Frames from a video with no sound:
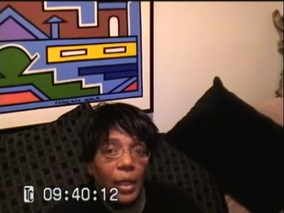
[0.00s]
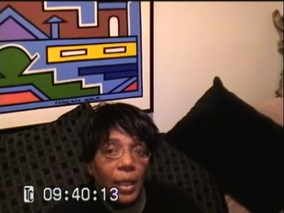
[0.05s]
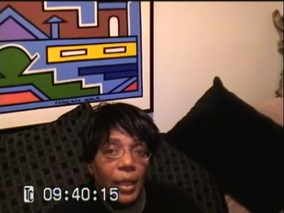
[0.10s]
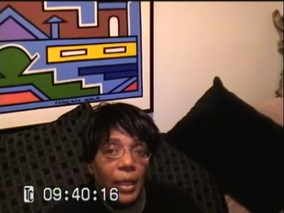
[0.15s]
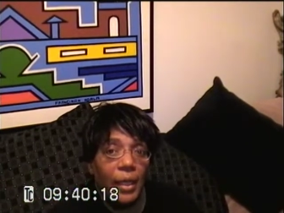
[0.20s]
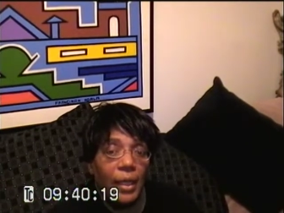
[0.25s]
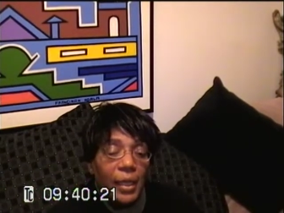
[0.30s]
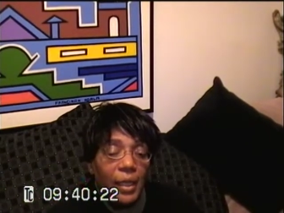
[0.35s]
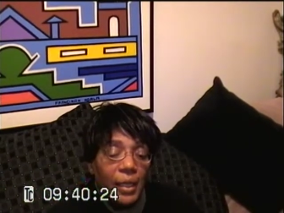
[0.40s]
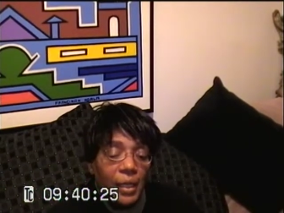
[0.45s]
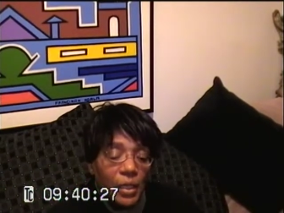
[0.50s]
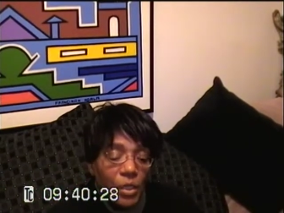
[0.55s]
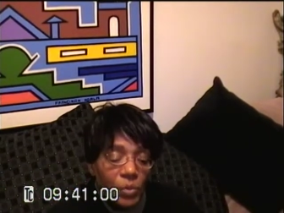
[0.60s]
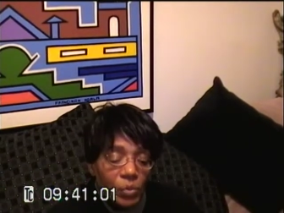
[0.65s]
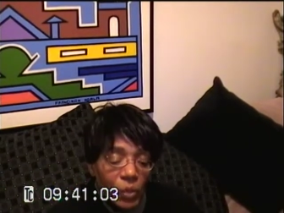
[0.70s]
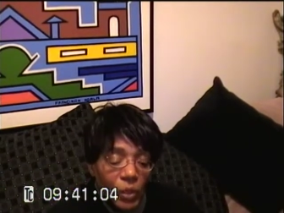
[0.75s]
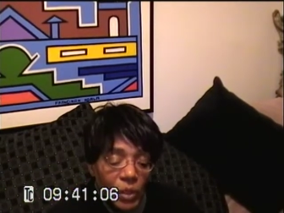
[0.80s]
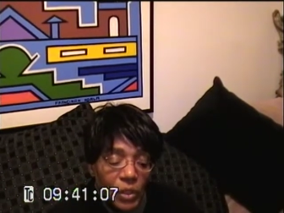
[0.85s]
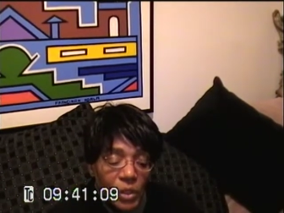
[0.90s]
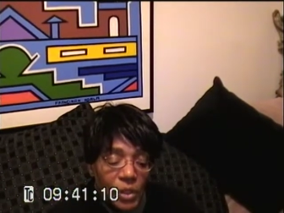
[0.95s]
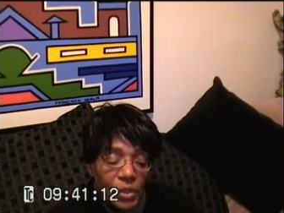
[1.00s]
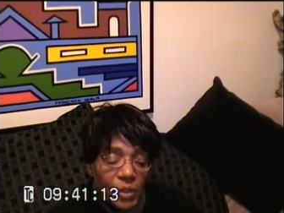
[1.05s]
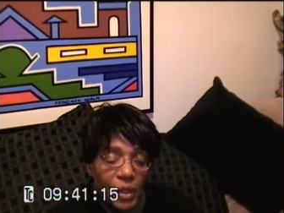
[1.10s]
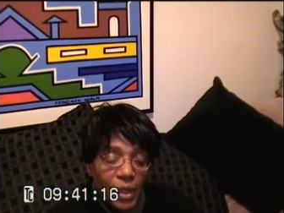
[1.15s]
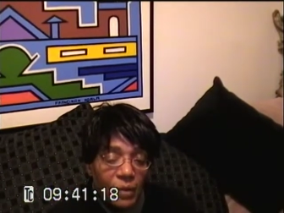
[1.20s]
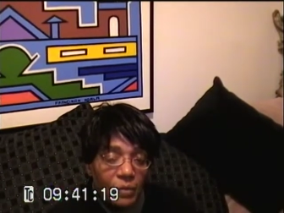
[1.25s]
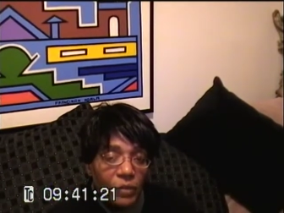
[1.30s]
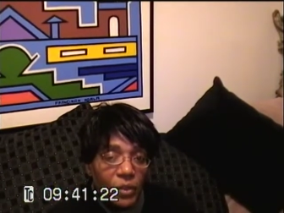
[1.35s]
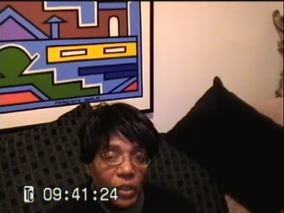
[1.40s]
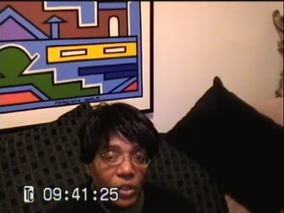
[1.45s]
inasmuch as
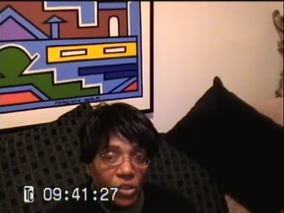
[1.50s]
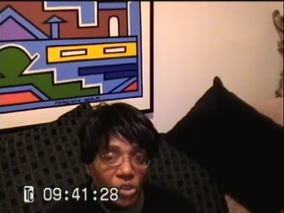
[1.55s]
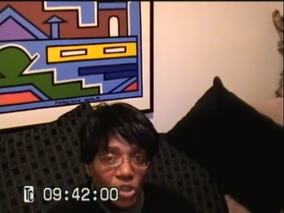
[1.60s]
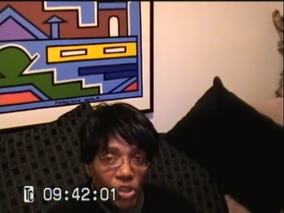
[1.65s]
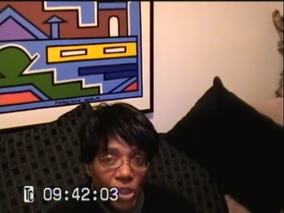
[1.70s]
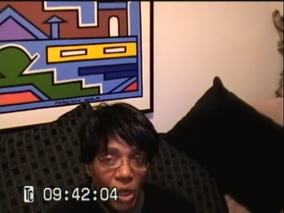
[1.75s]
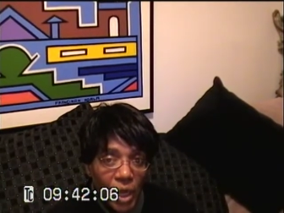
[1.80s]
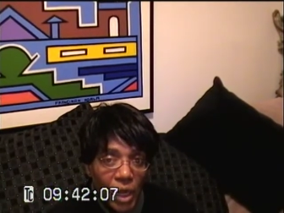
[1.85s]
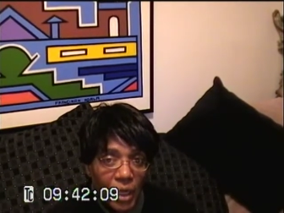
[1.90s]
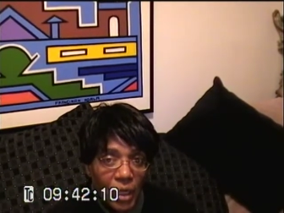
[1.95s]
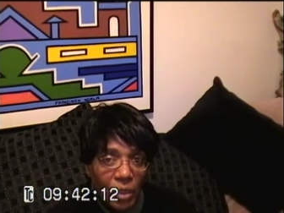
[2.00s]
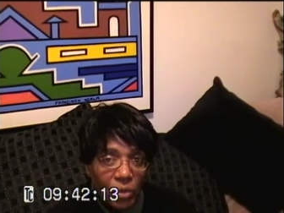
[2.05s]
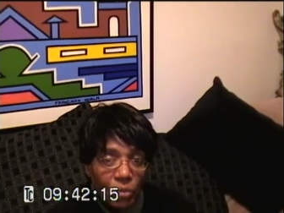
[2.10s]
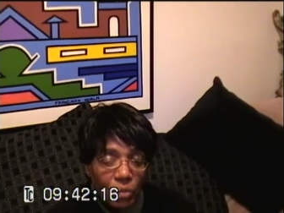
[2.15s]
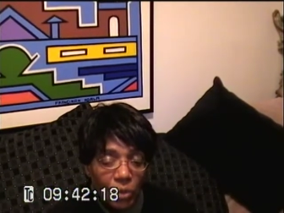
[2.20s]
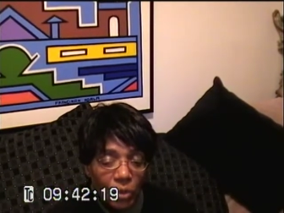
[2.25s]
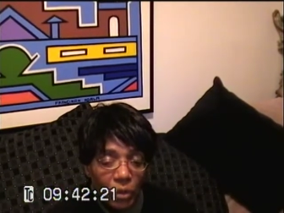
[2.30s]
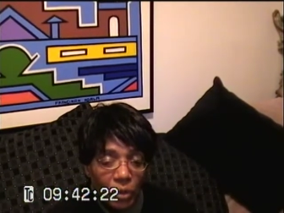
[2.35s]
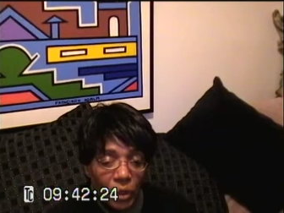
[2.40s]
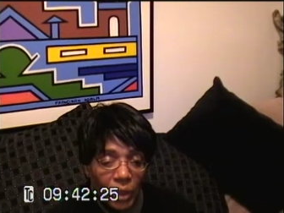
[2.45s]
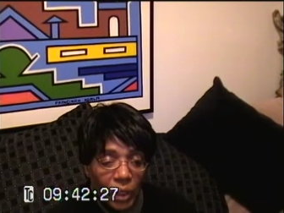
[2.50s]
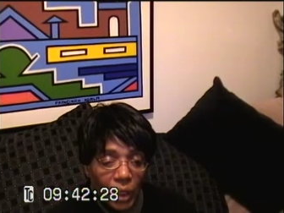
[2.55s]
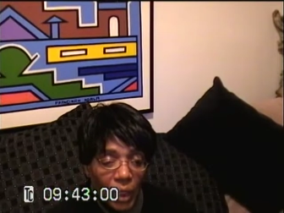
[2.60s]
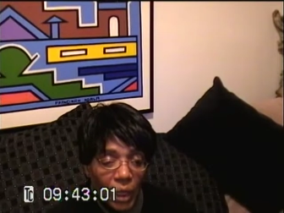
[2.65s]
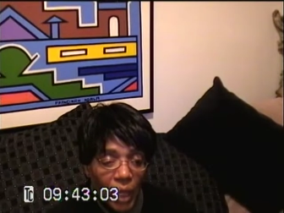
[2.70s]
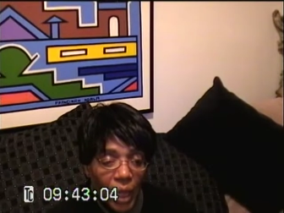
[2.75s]
they've done shoddy work,